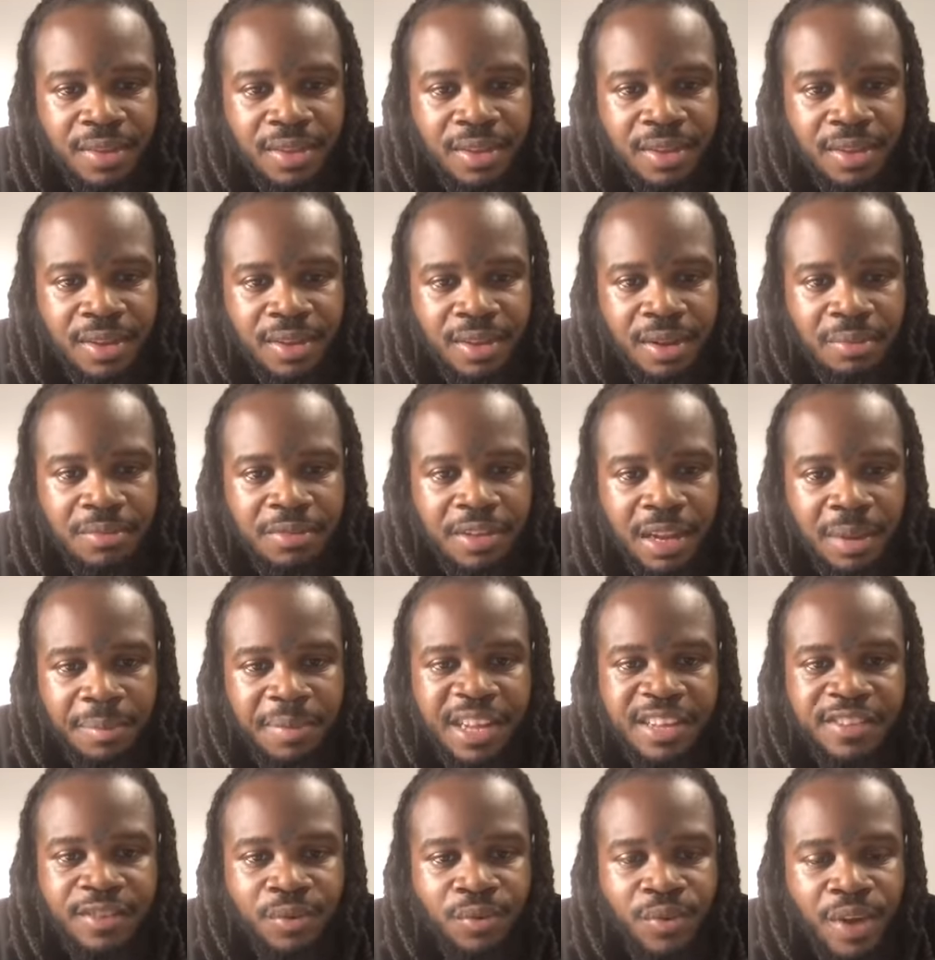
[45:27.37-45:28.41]
You know what I'm saying? Let me
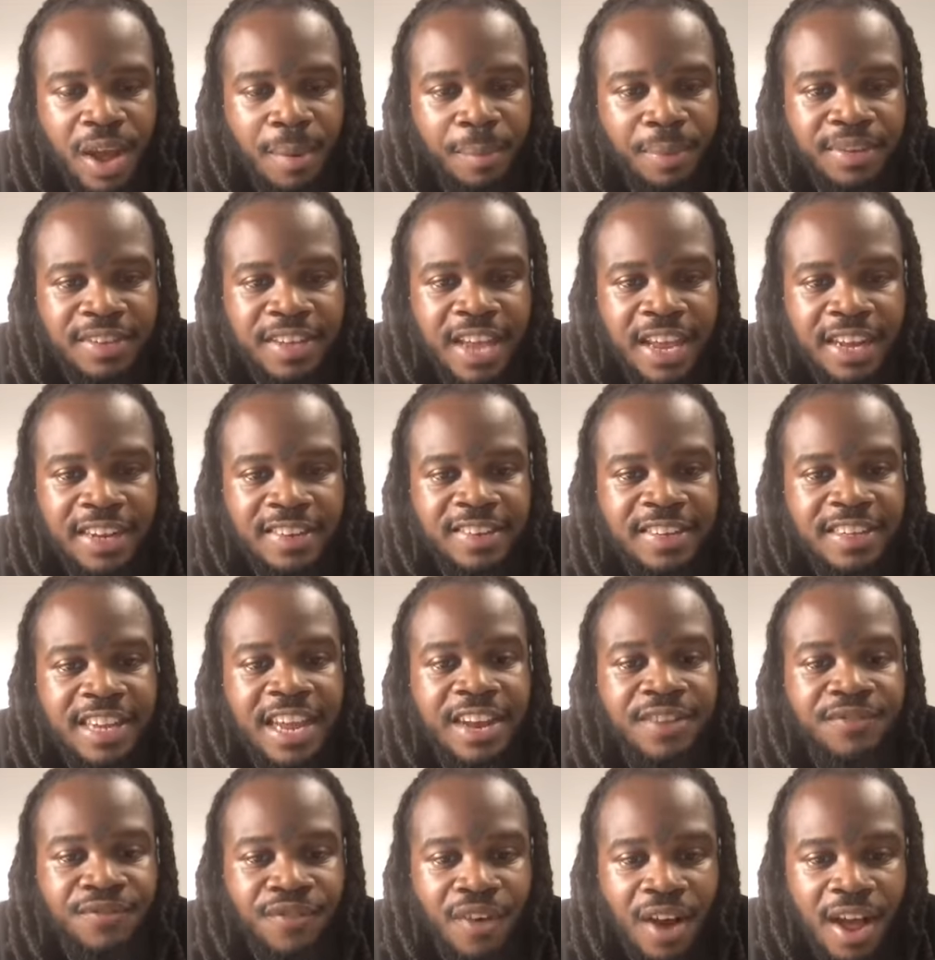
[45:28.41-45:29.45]
get some red potato
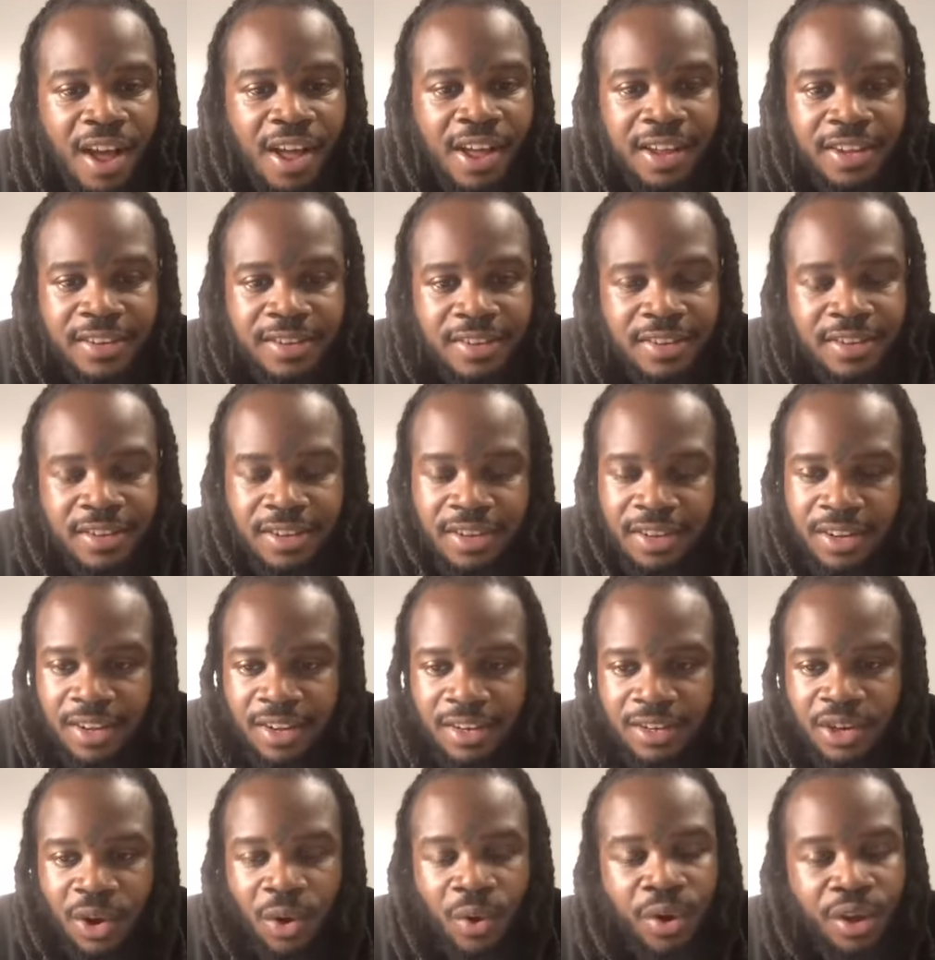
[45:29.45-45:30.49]
skin fries.
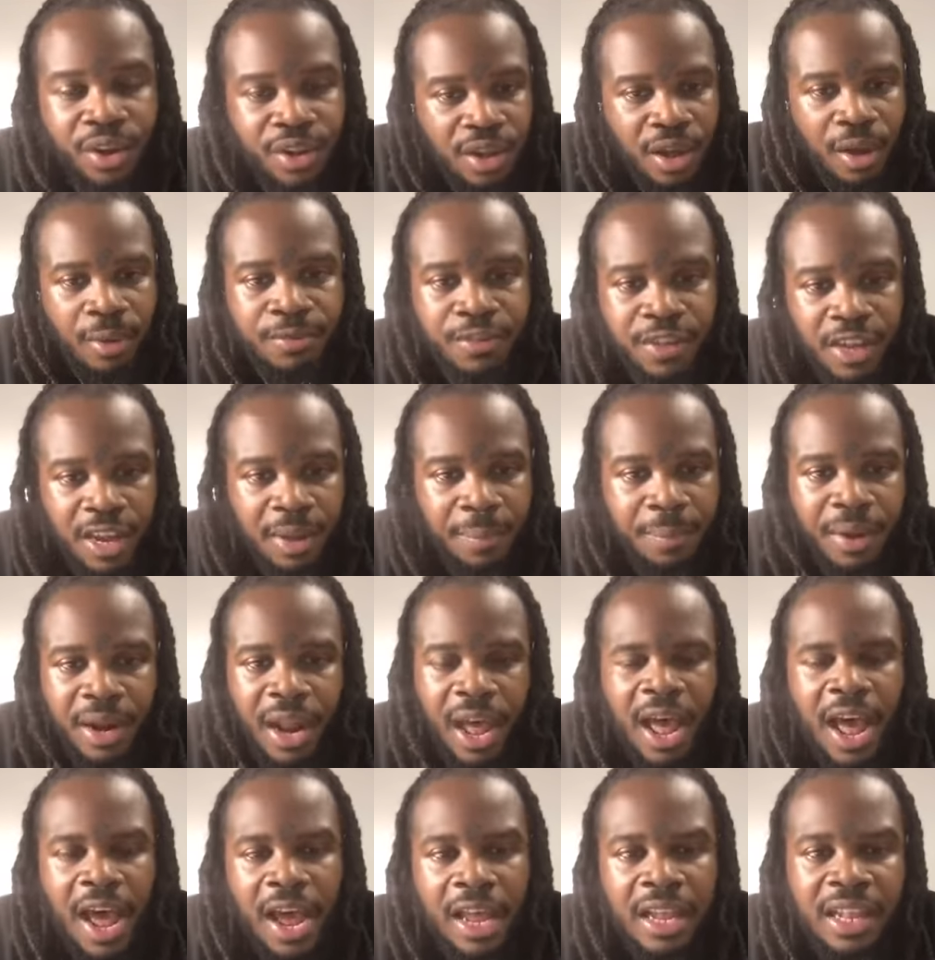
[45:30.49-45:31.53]
You know what I'm saying? But
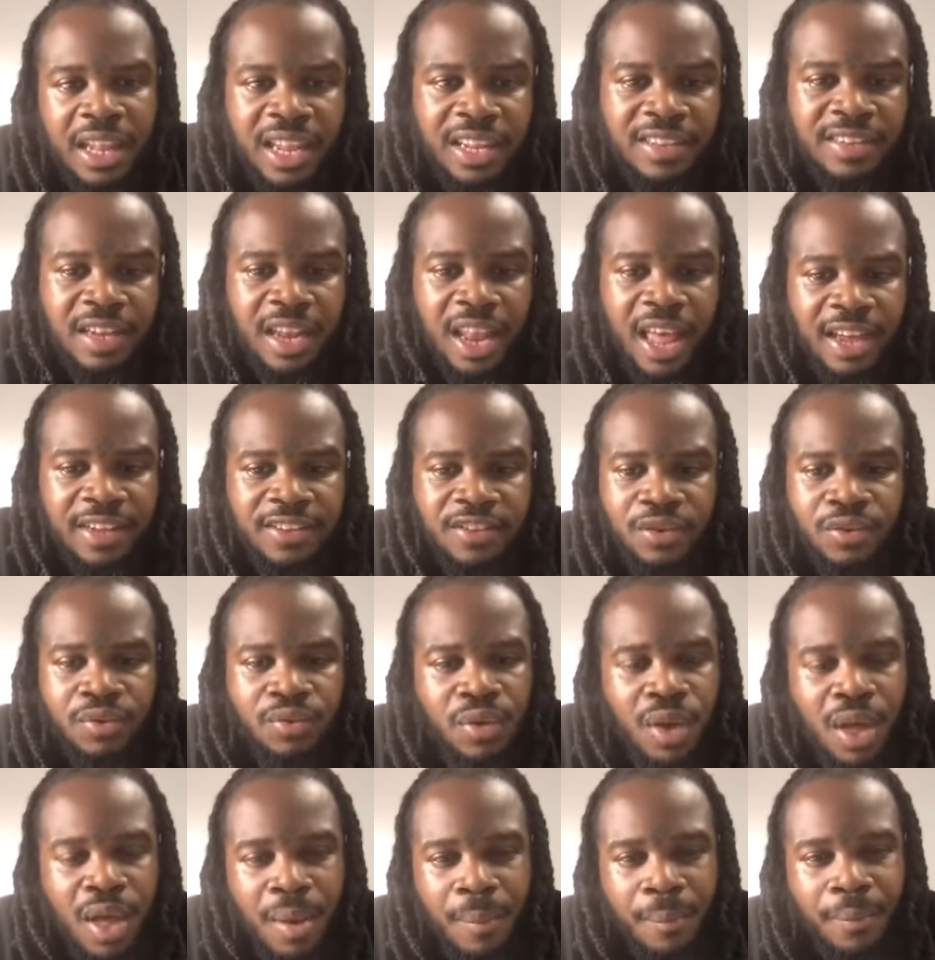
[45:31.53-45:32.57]
I cleanse a lot too.
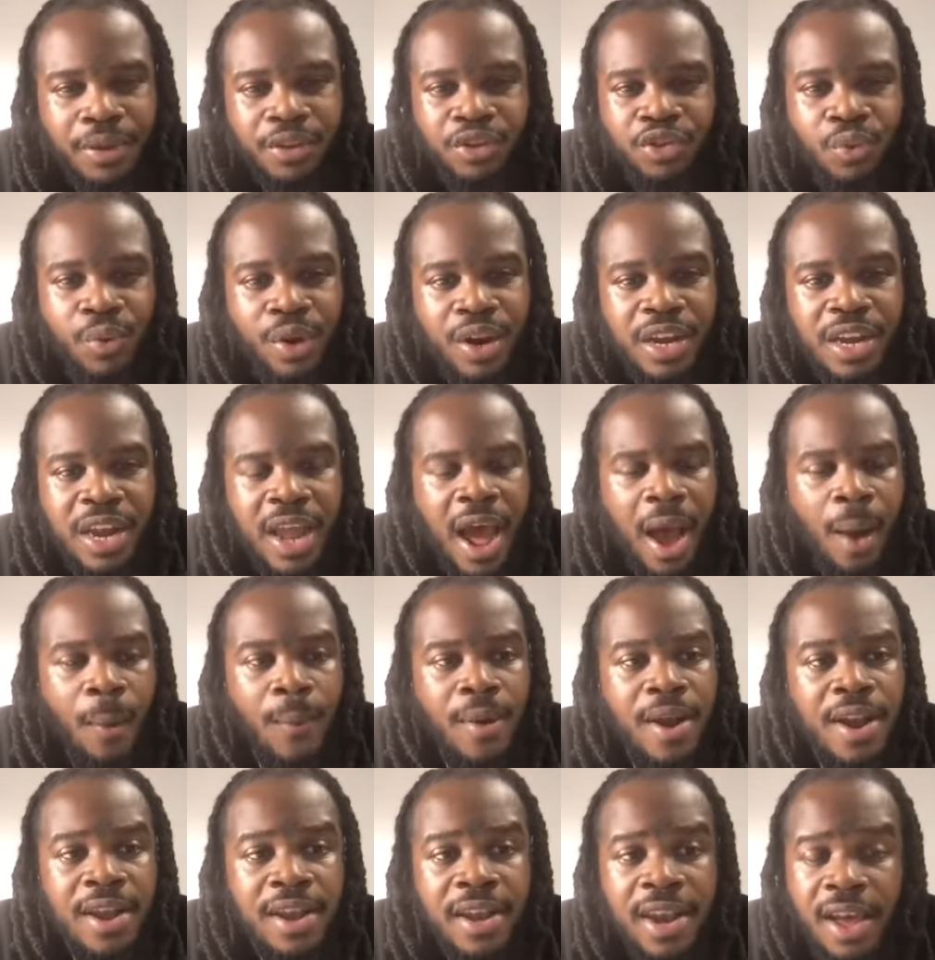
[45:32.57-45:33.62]
But I
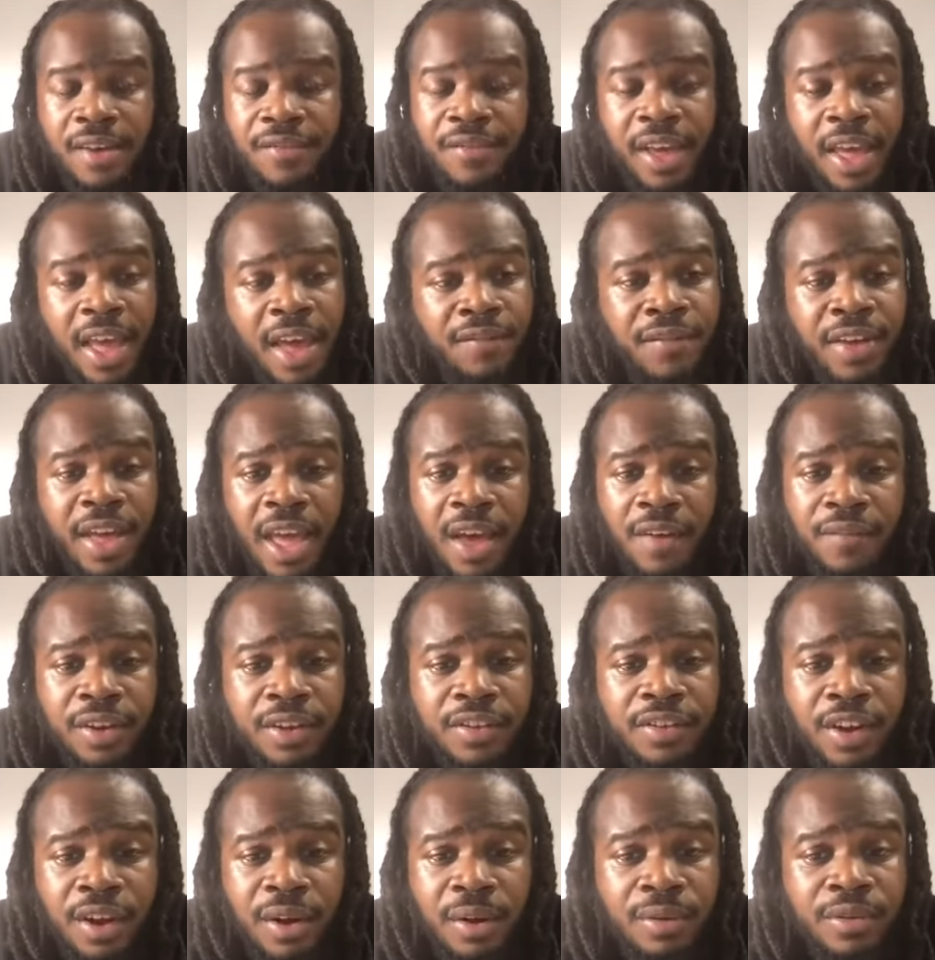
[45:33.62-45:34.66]
would never, ever, ever
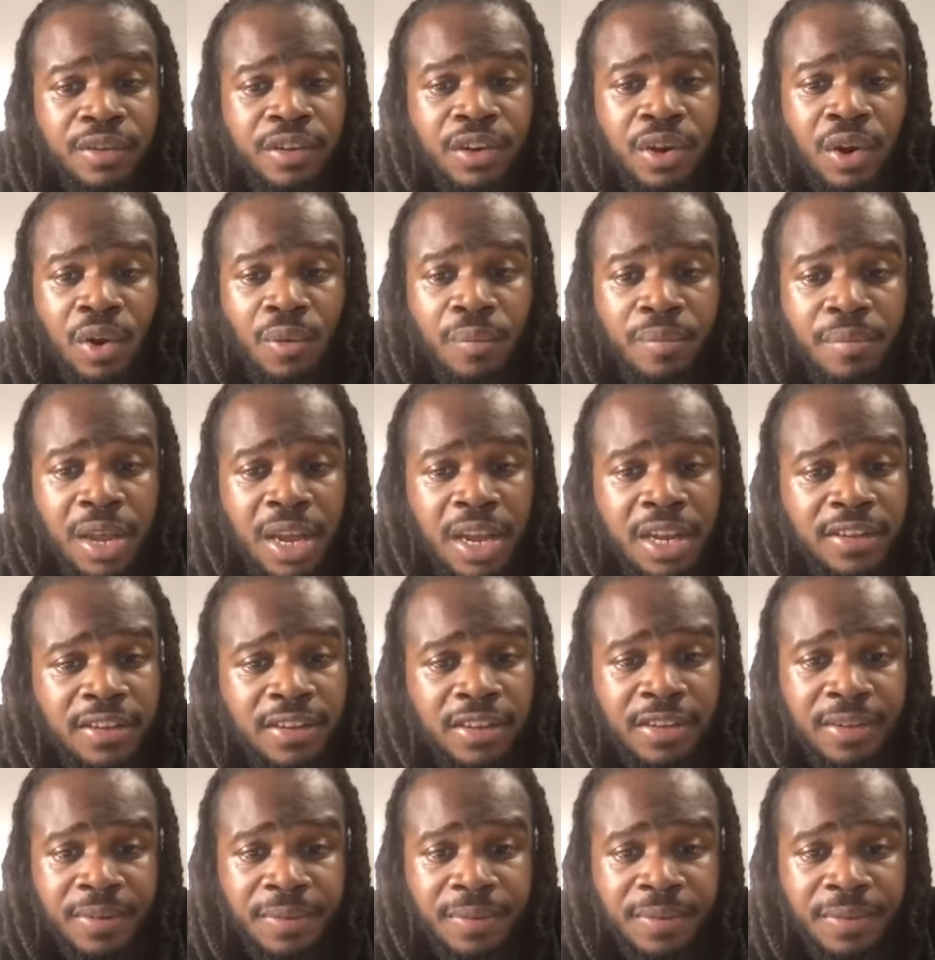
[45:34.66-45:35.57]
turn to no meat.